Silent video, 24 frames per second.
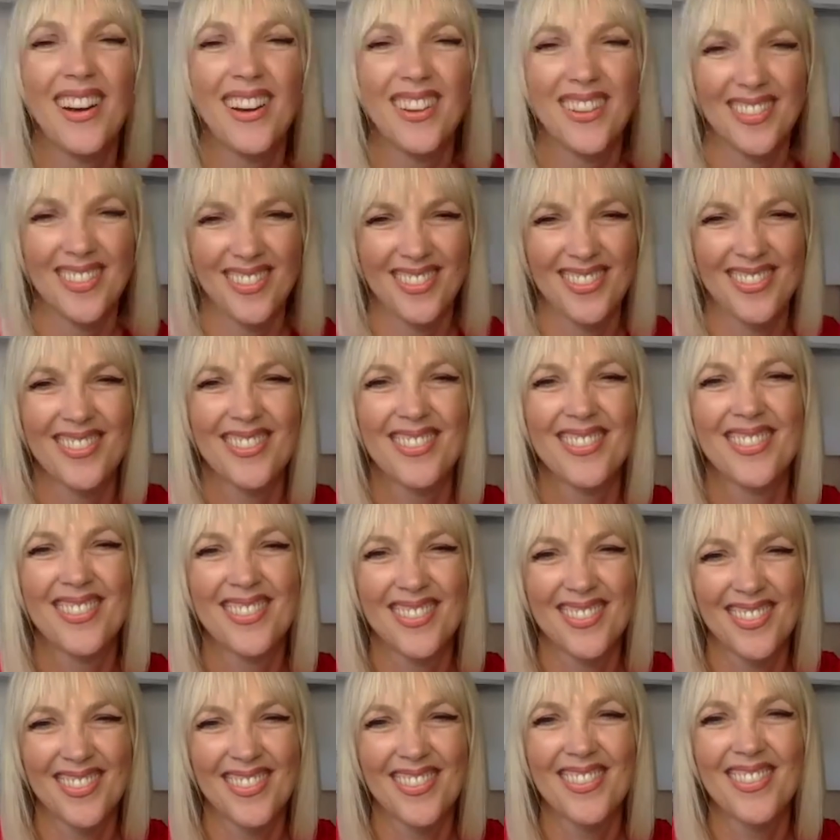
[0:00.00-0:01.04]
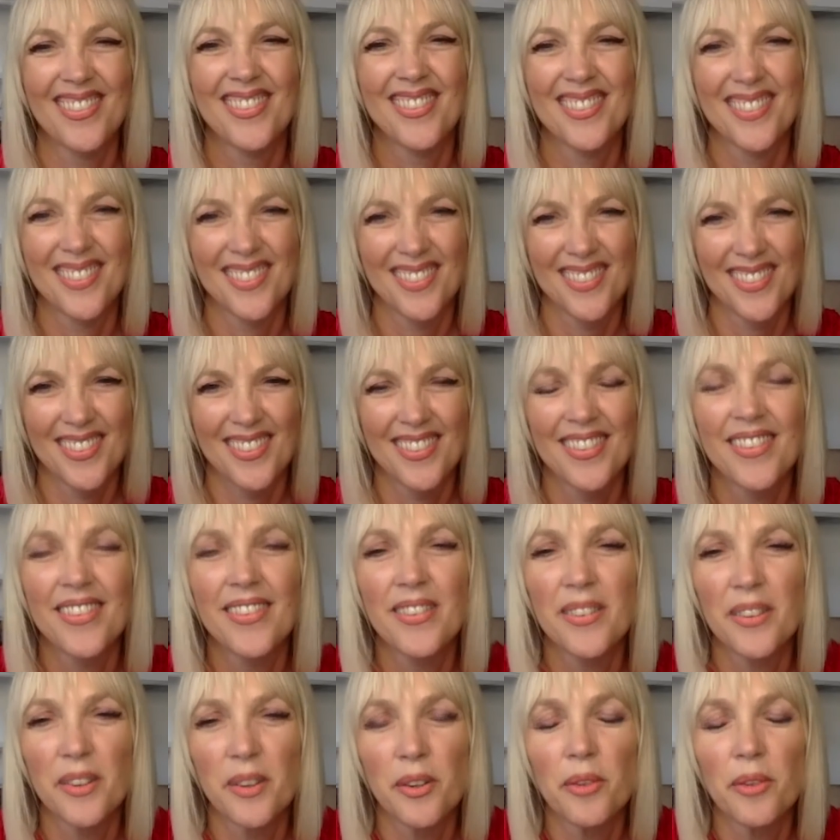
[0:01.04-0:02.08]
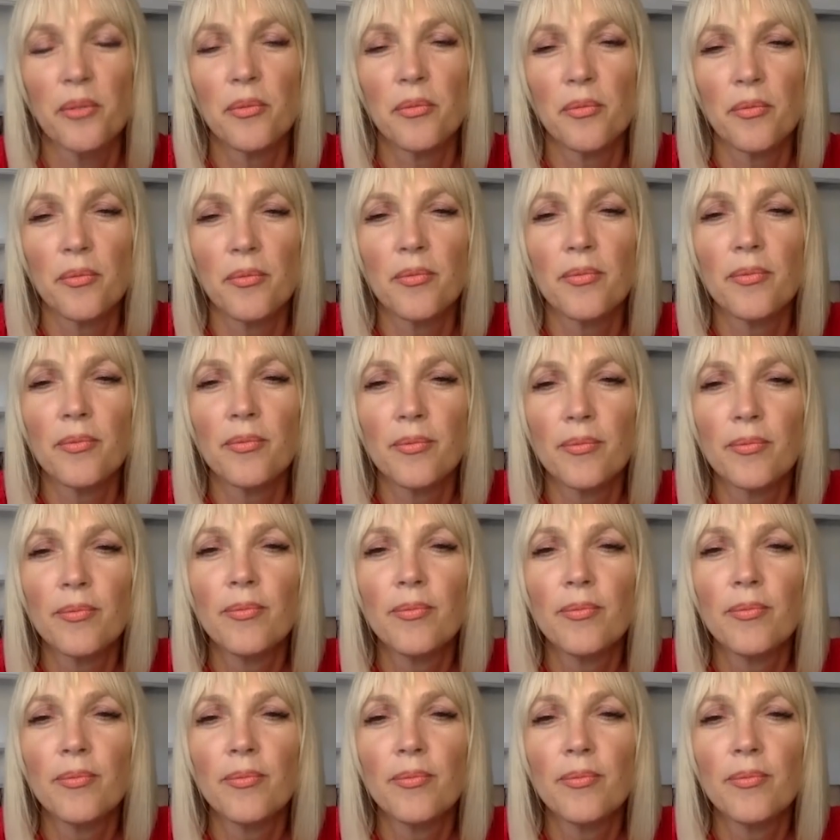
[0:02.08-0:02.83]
asked me a question. He said, "Why am I here,